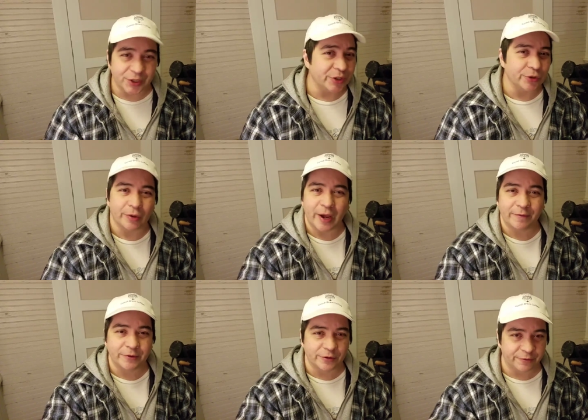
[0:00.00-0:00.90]
You
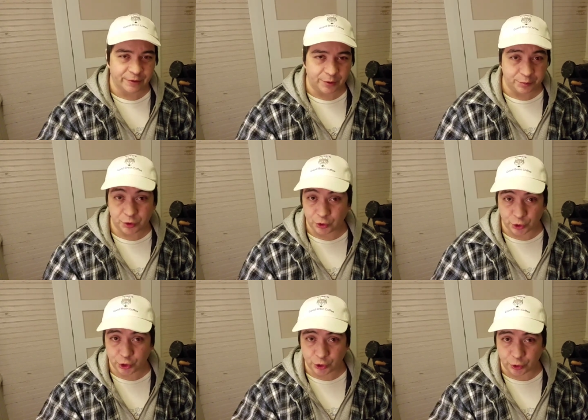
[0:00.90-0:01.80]
haven't developed your
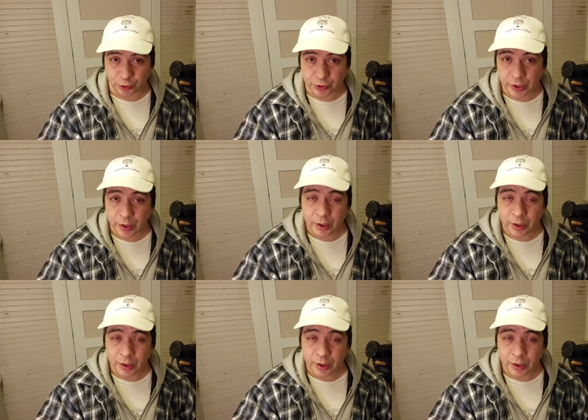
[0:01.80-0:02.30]
sugars